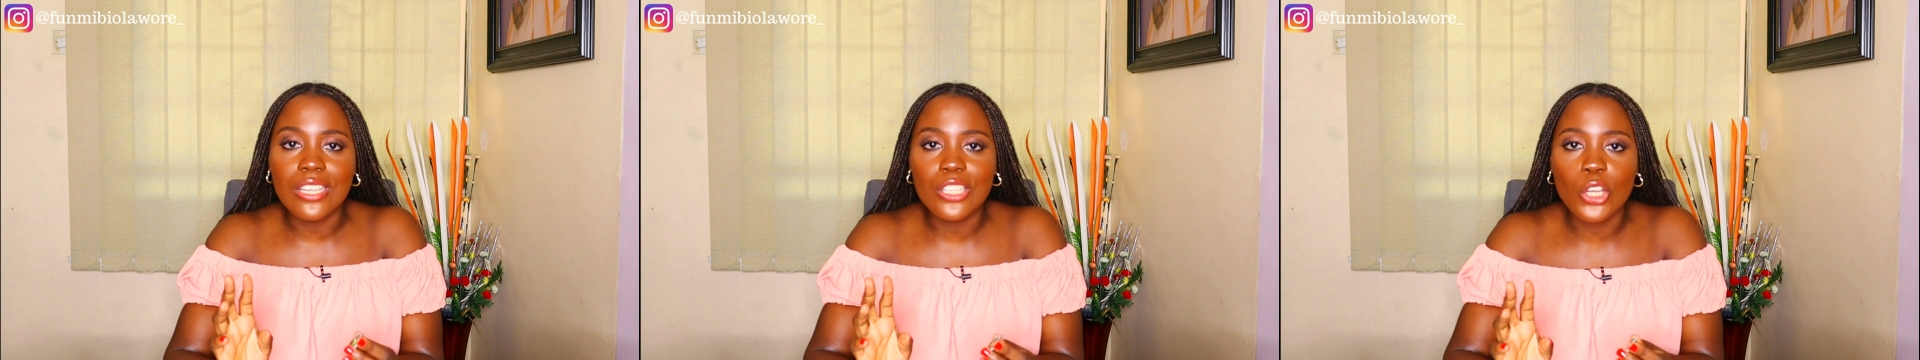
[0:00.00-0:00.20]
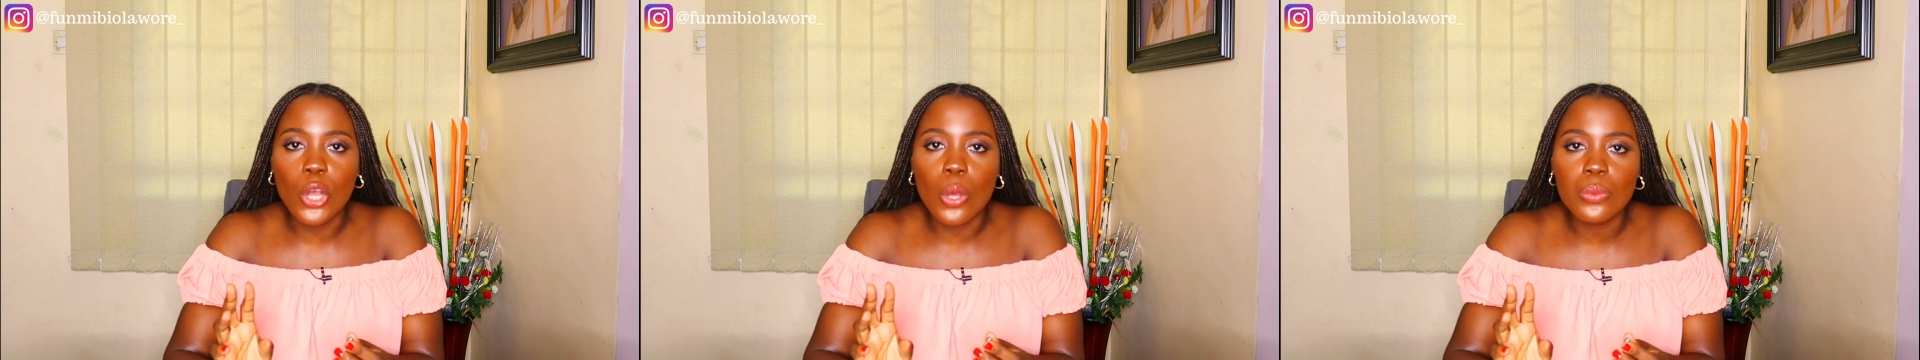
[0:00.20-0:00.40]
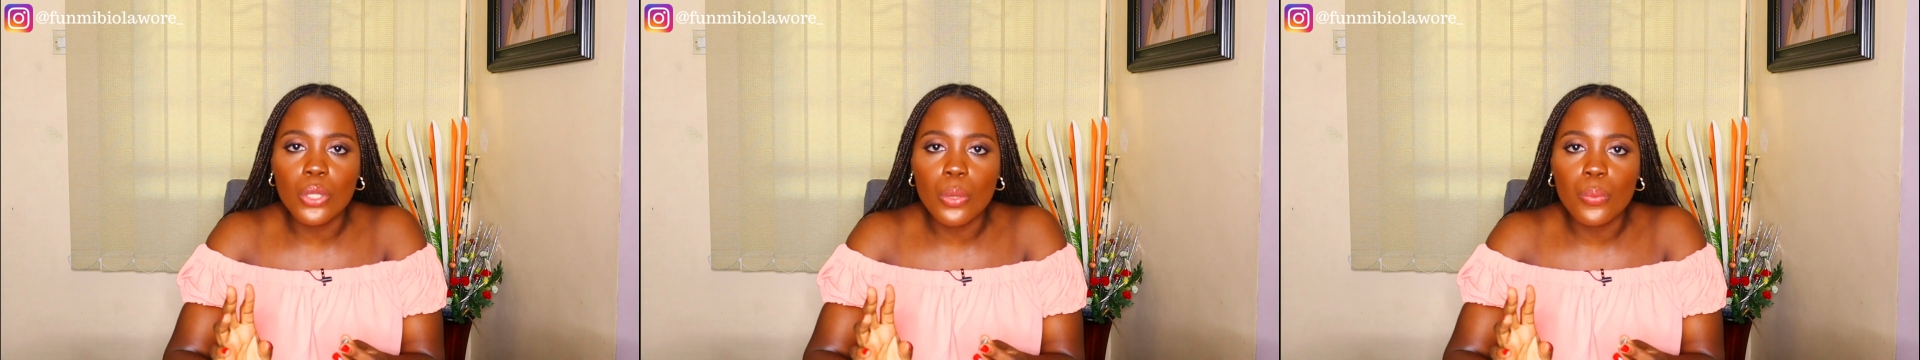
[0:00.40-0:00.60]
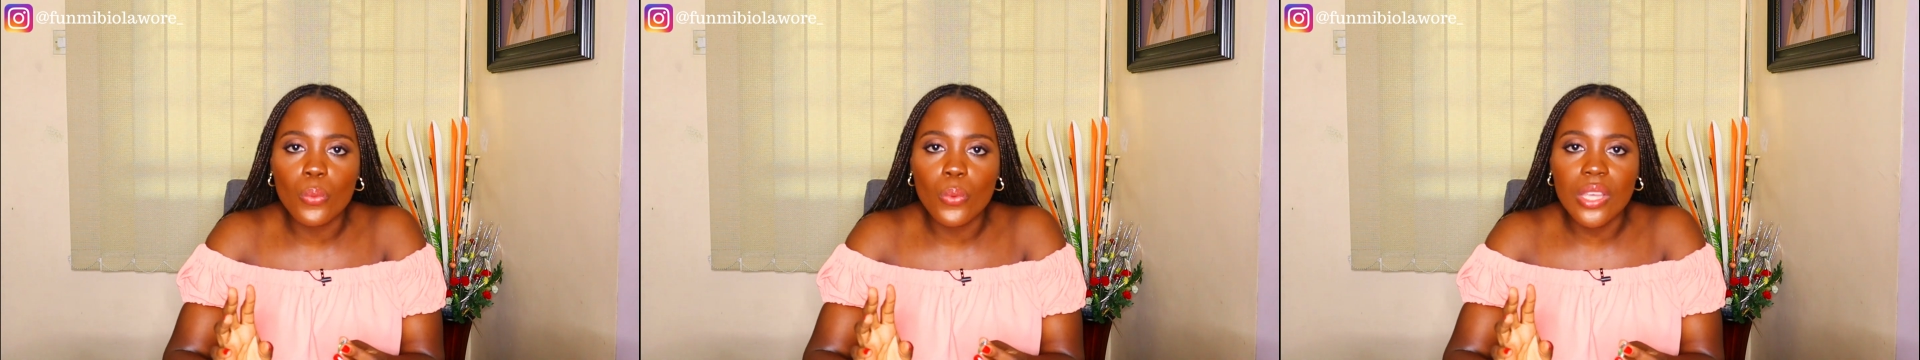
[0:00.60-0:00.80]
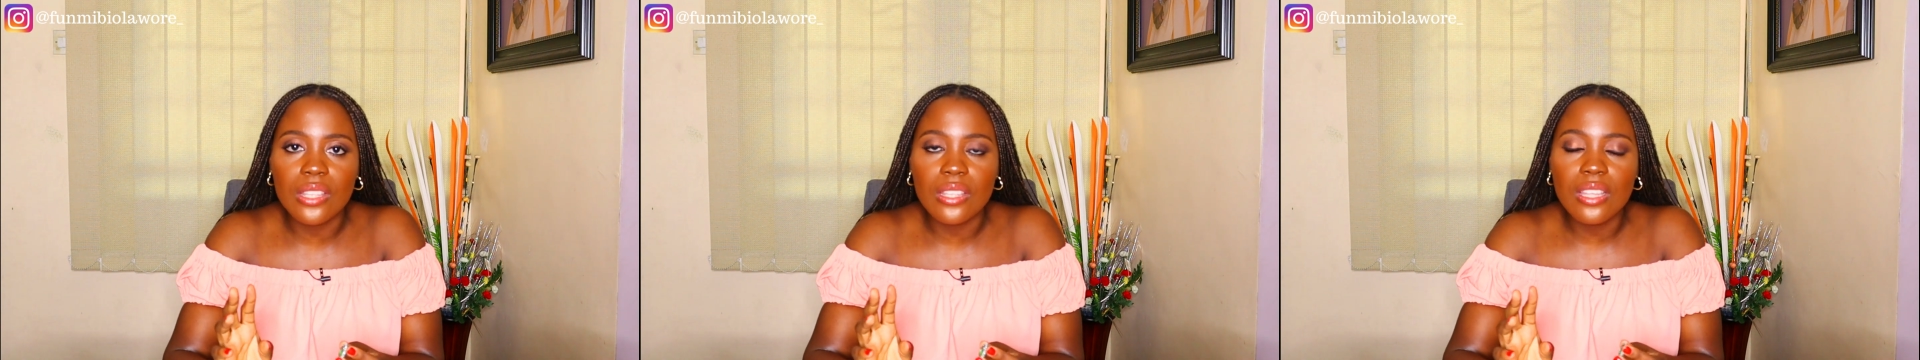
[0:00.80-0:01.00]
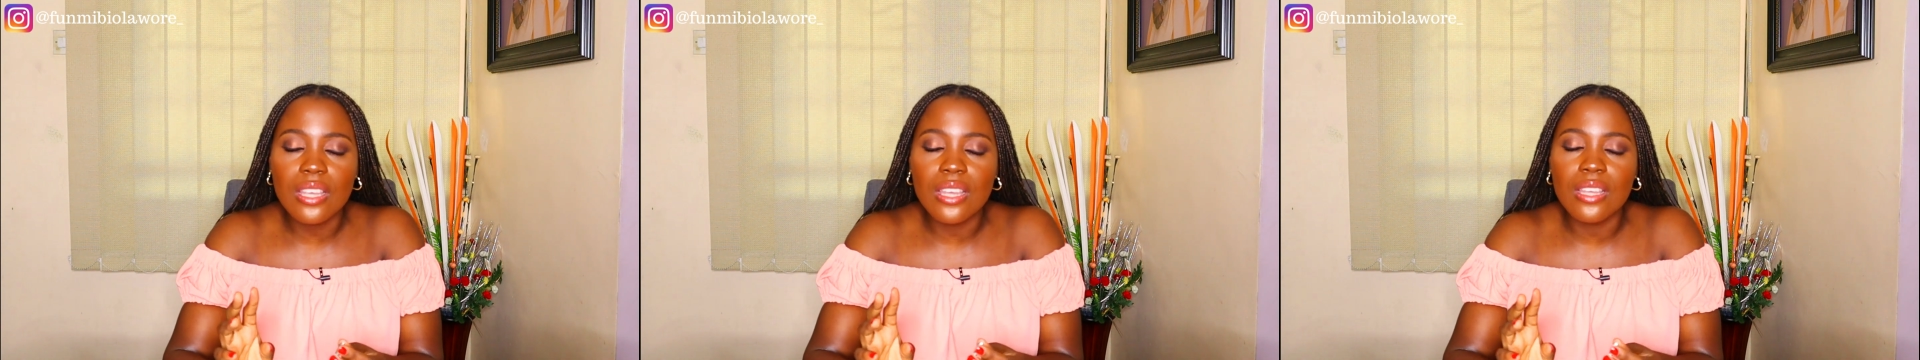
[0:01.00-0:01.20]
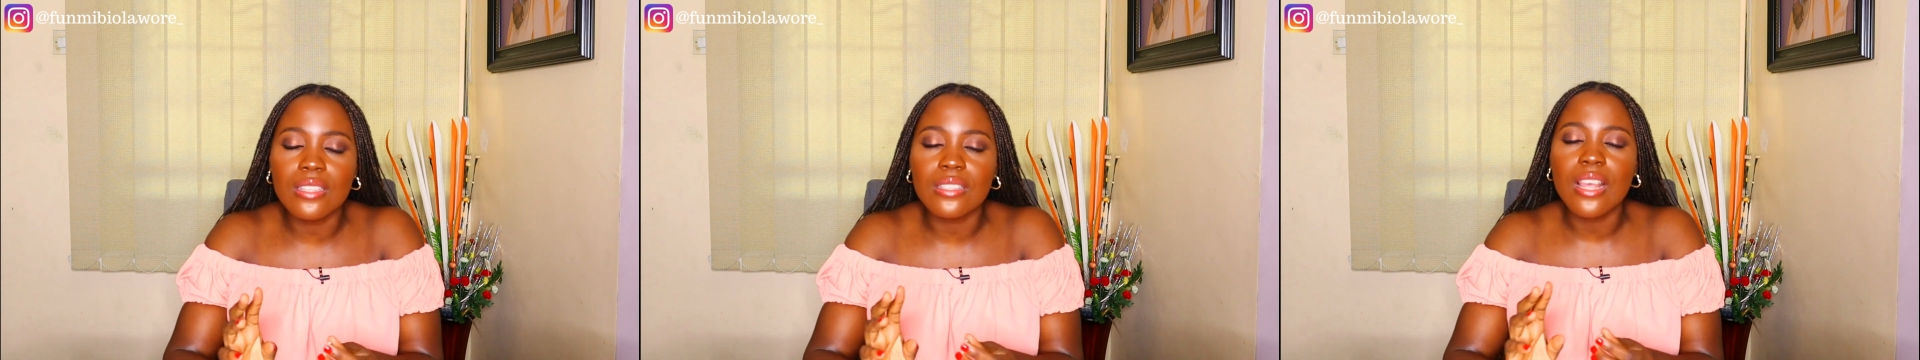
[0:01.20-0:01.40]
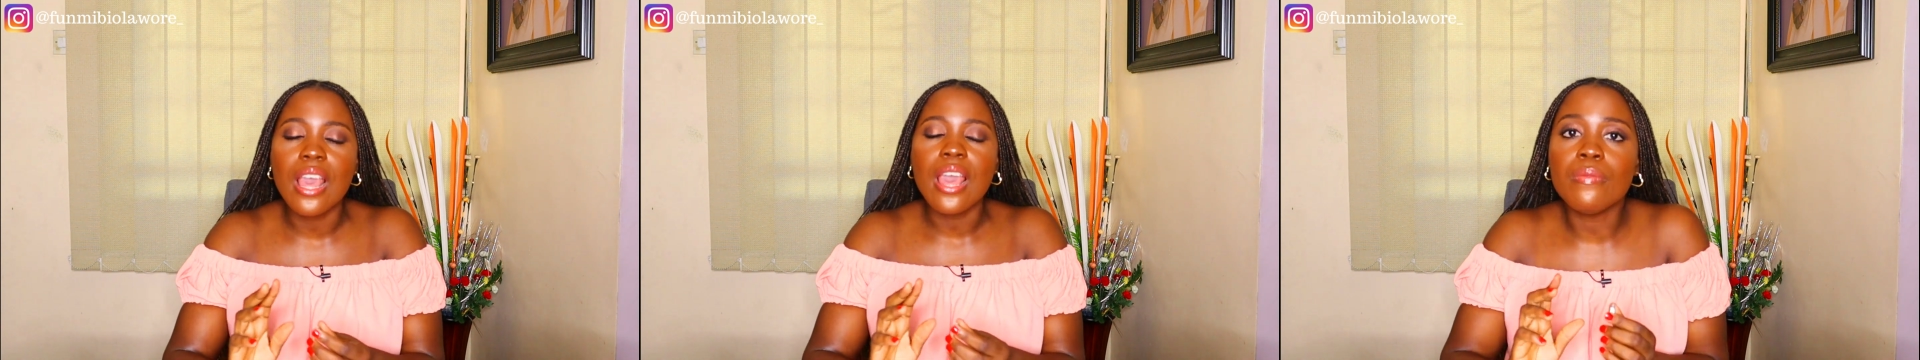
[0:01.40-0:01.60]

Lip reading: that she comes up with, is